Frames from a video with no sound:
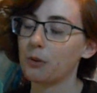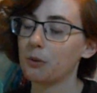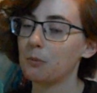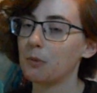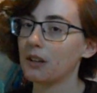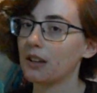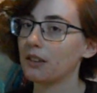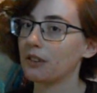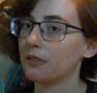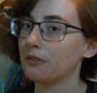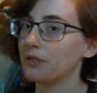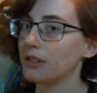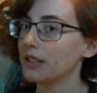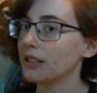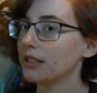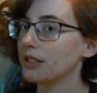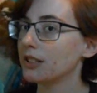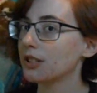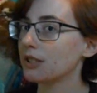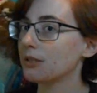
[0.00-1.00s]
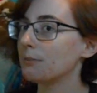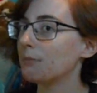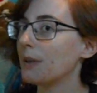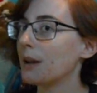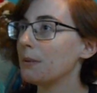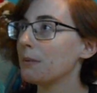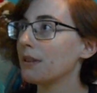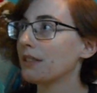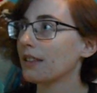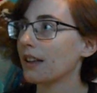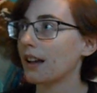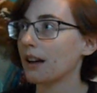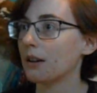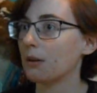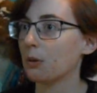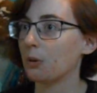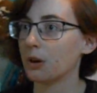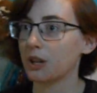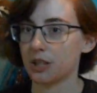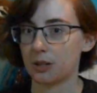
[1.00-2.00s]
from another village maybe
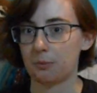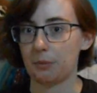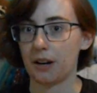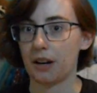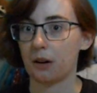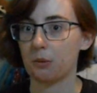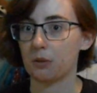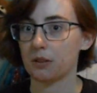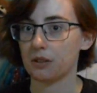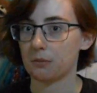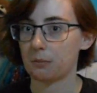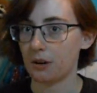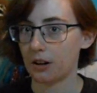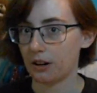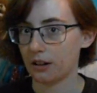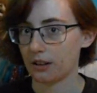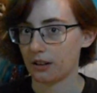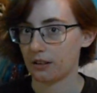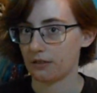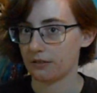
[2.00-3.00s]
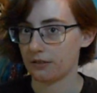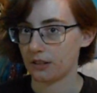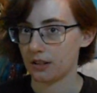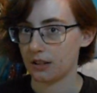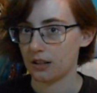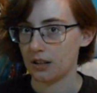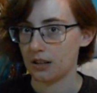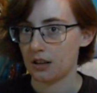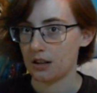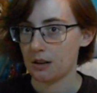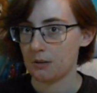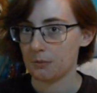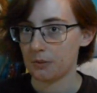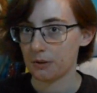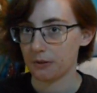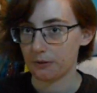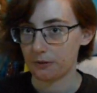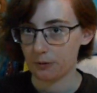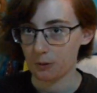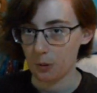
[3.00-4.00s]
that Wish Bear was a part of
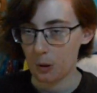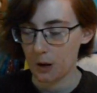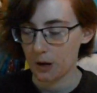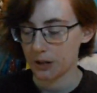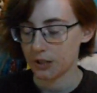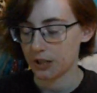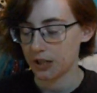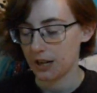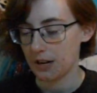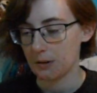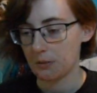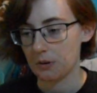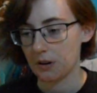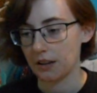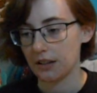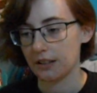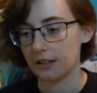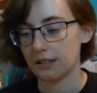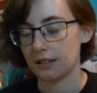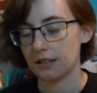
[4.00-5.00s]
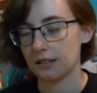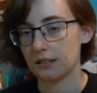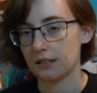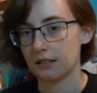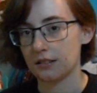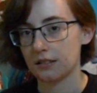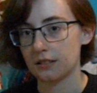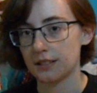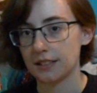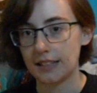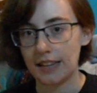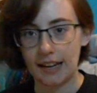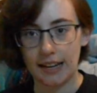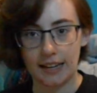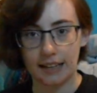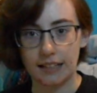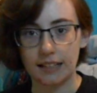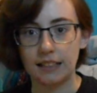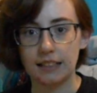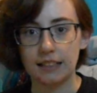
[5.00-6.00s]
before she was
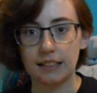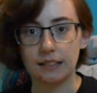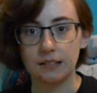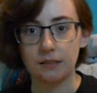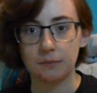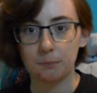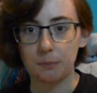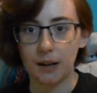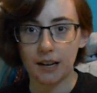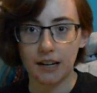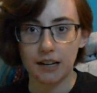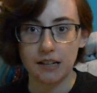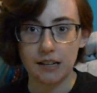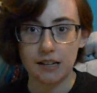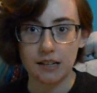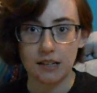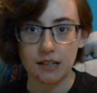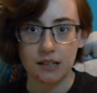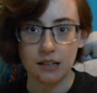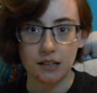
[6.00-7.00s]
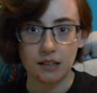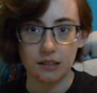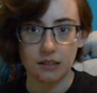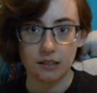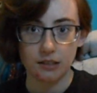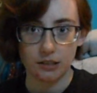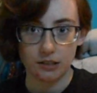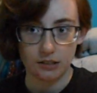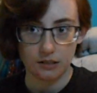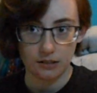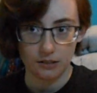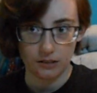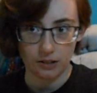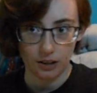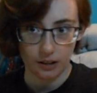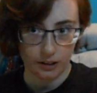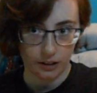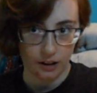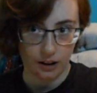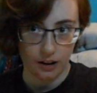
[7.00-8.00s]
taken by
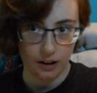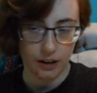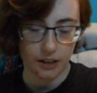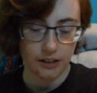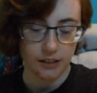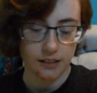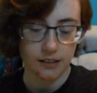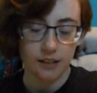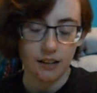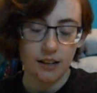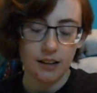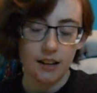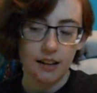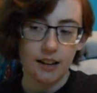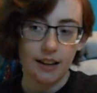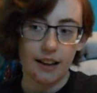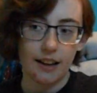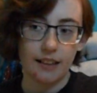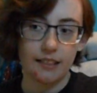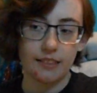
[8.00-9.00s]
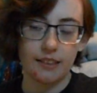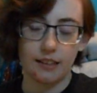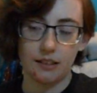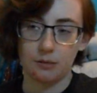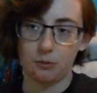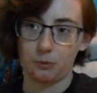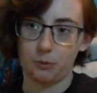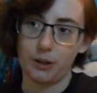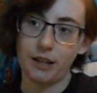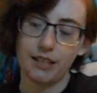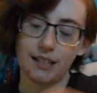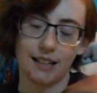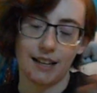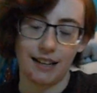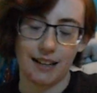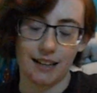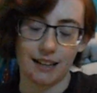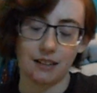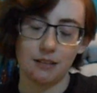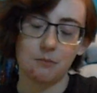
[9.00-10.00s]
Darkheart and then
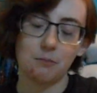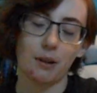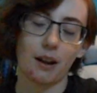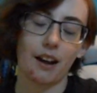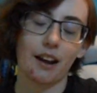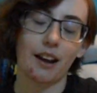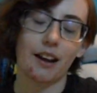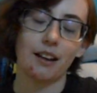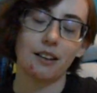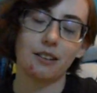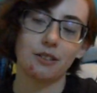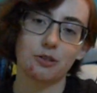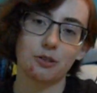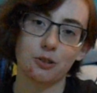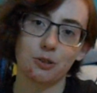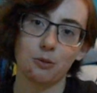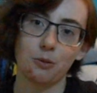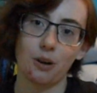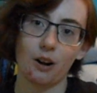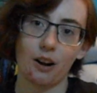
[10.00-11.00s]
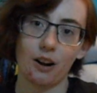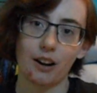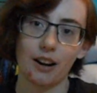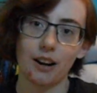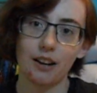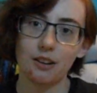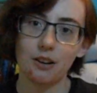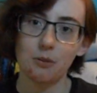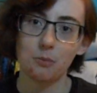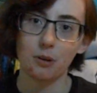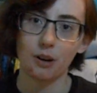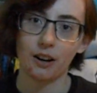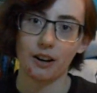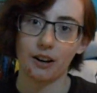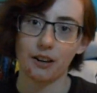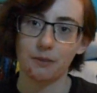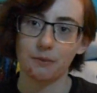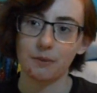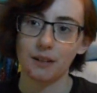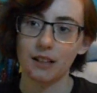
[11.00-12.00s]
retaken by Trueheart and
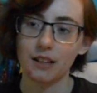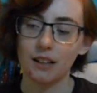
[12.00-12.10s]
Nobleheart.